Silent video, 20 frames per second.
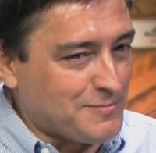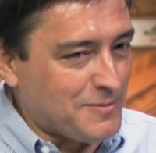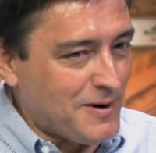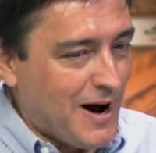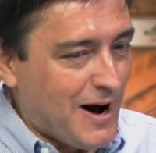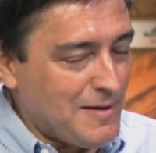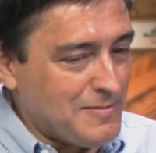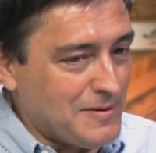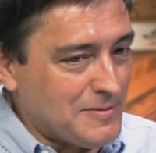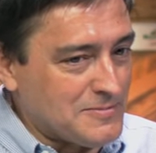
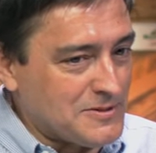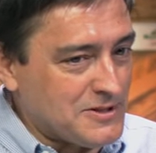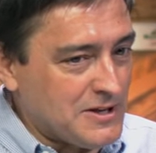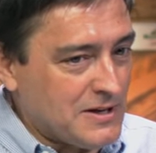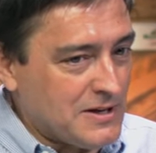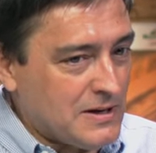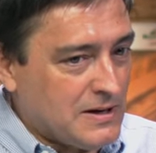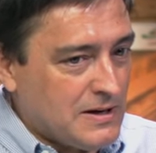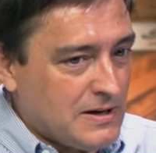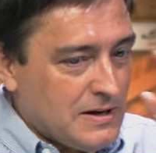problems
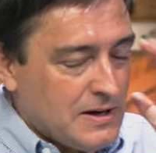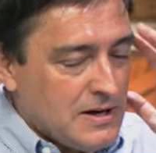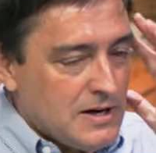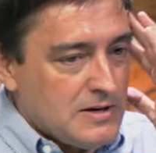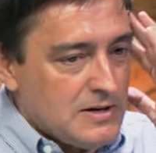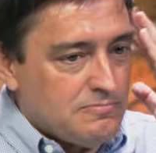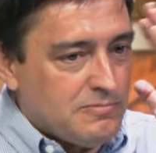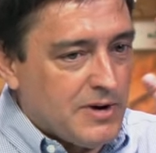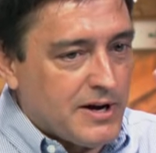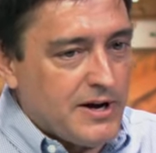
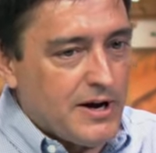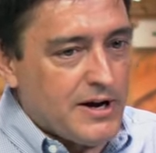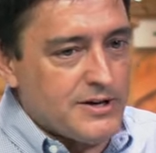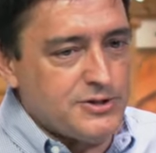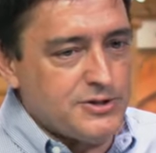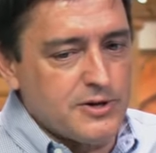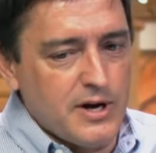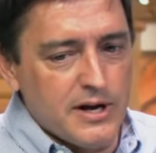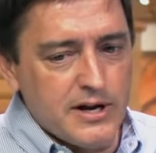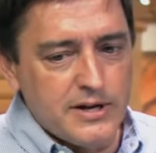
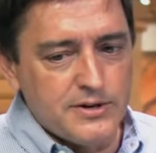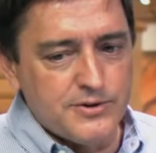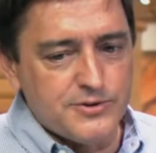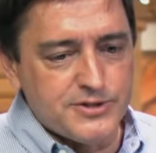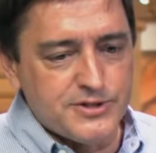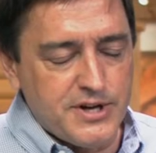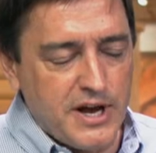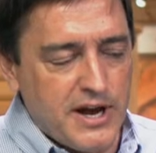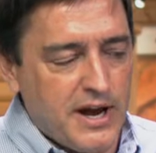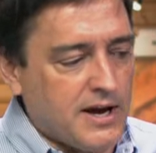because you got to
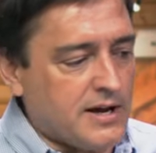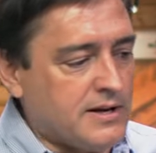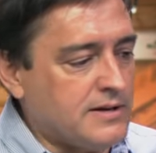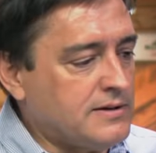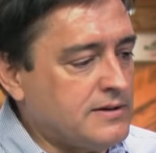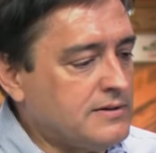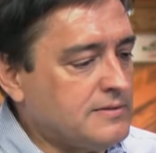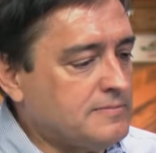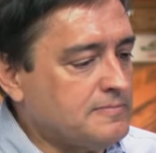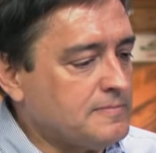
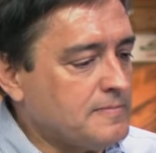understand